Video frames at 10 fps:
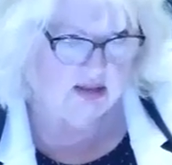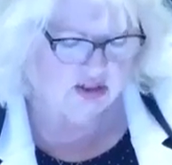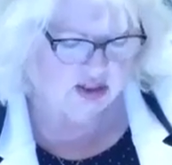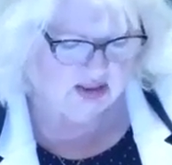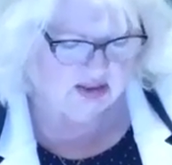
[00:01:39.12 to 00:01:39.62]

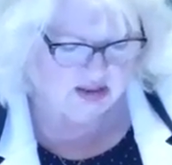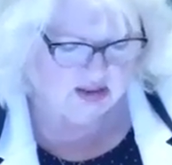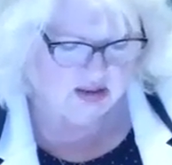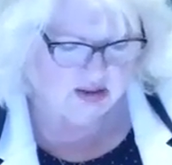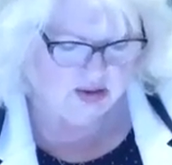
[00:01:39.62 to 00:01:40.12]
in
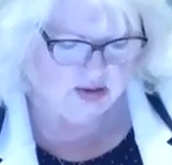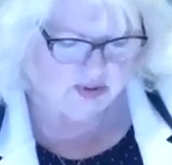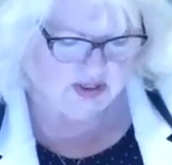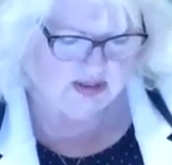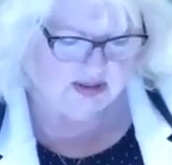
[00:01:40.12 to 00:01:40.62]
Justice Loo's
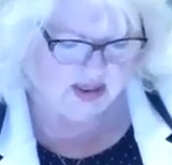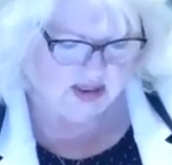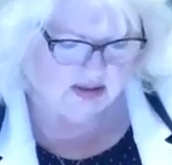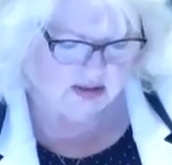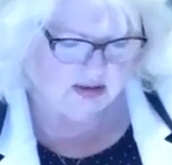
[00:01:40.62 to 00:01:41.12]

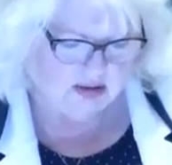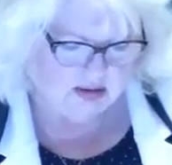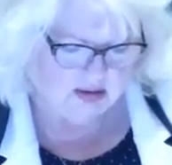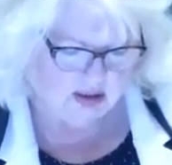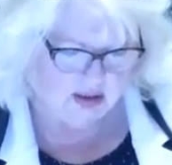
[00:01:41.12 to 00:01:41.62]
reasonings,
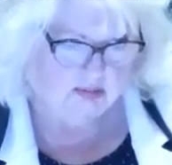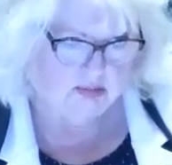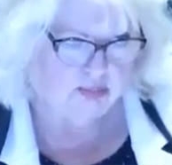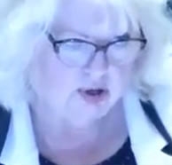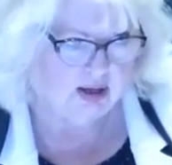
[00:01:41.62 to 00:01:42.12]

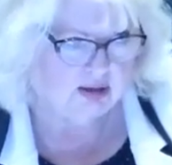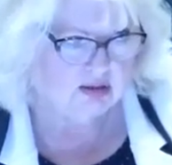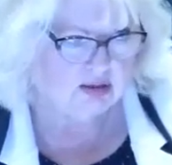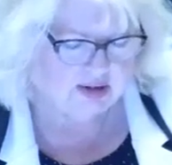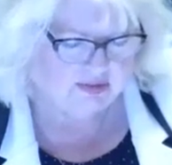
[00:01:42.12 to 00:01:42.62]
um,
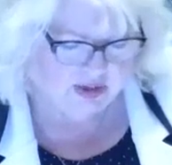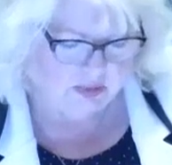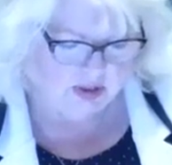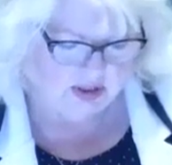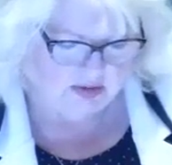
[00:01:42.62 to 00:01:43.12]
bracket
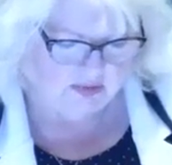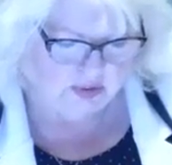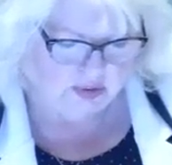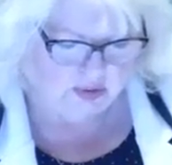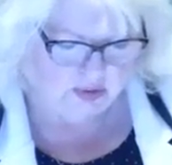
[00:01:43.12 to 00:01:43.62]
71, if
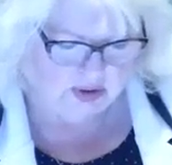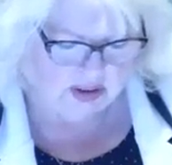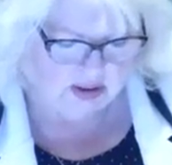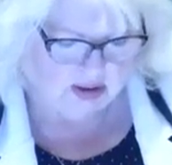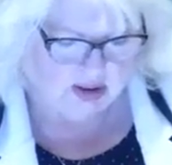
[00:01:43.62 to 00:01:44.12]
you
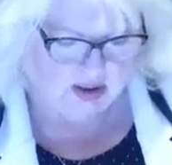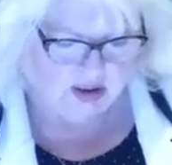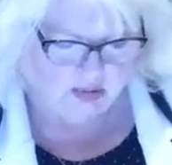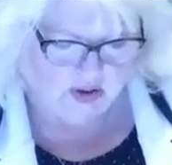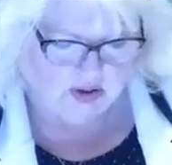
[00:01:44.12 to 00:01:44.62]
uh,
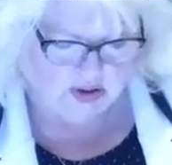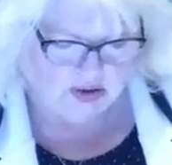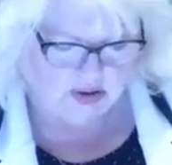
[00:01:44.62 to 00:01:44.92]
want to